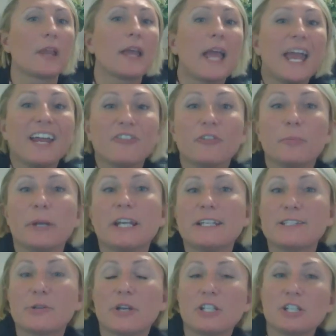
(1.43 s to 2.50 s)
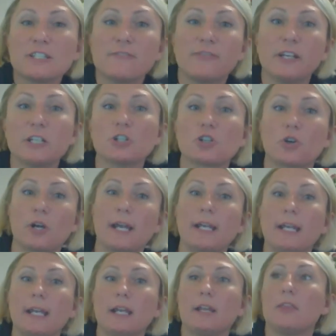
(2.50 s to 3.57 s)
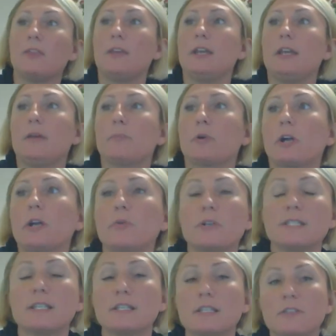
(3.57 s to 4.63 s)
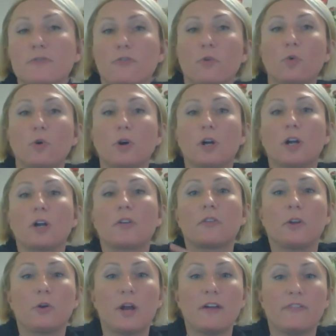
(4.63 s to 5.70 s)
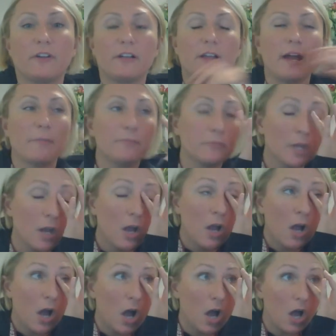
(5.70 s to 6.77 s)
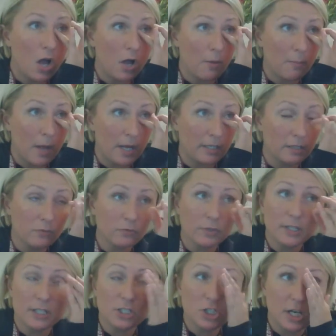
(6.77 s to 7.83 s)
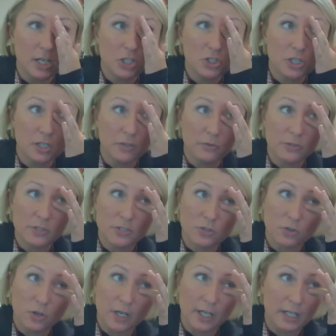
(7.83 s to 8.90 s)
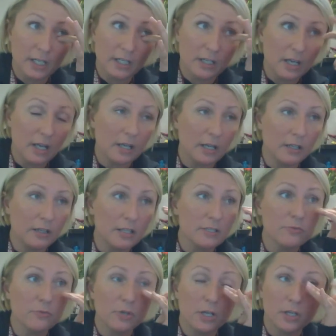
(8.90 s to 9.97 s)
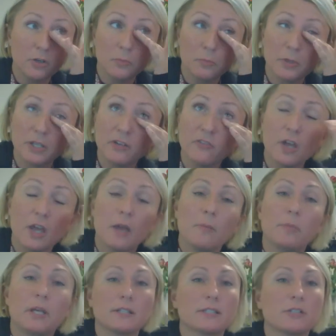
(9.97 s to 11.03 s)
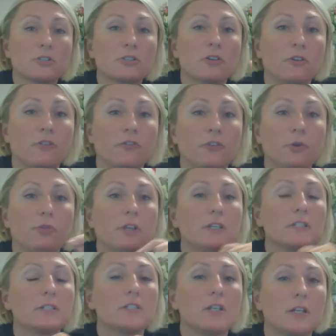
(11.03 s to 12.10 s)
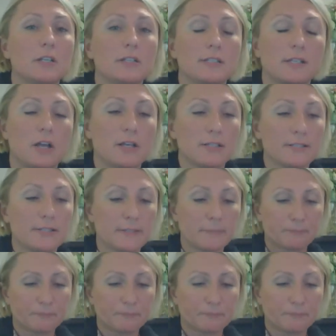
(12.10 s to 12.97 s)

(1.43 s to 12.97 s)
Hey everybody, so I just finished grading the pre-quizzes for the graphing lab. I didn't really change anyone's grade on this one, I don't believe, because there's a few things to discuss.